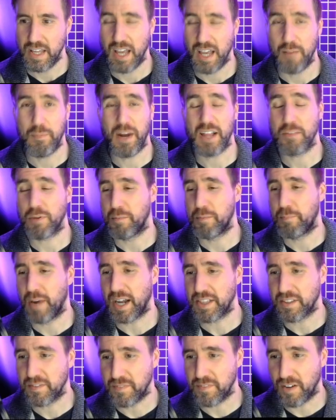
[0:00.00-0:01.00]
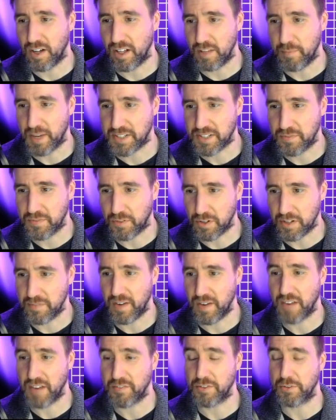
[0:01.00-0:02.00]
And by the way, by default, it makes
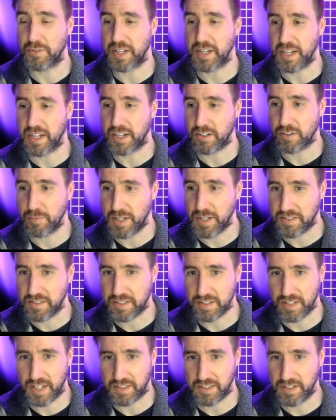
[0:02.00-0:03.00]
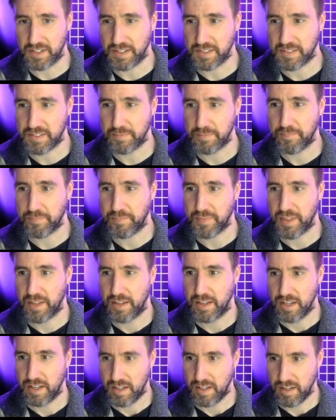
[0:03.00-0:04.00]
45 degree increments like this.
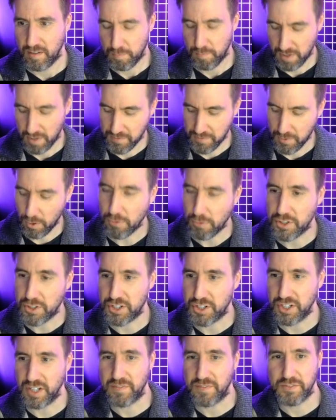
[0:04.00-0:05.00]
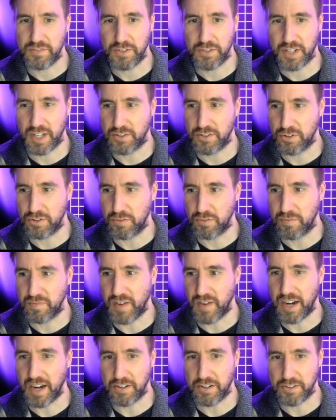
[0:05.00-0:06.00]
But if you hold shift, you can do
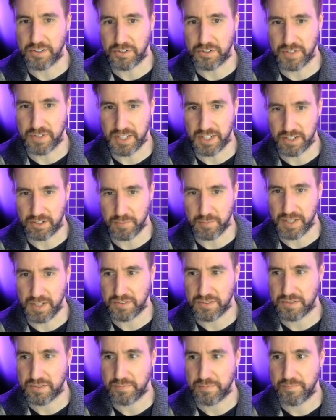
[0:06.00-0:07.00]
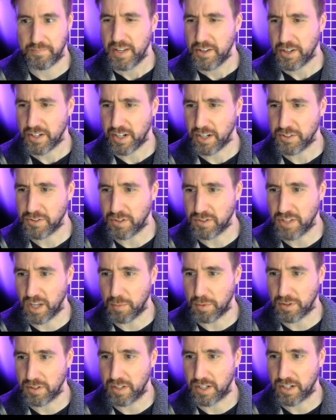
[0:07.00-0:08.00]
finer degree increments. You can also
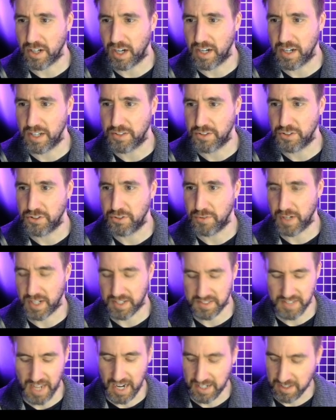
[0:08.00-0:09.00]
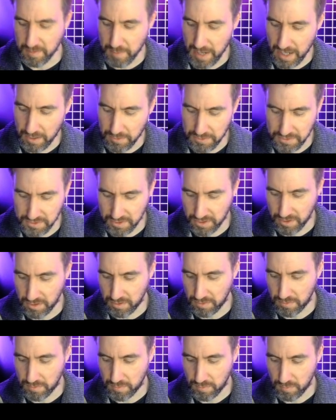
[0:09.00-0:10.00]
double click on it to do an exact amount.
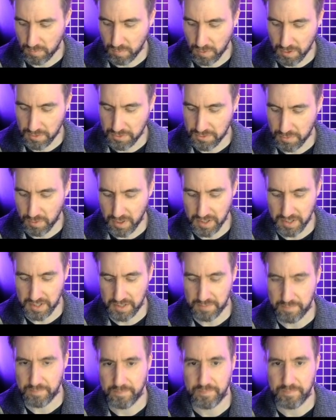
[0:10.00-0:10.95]
So 120.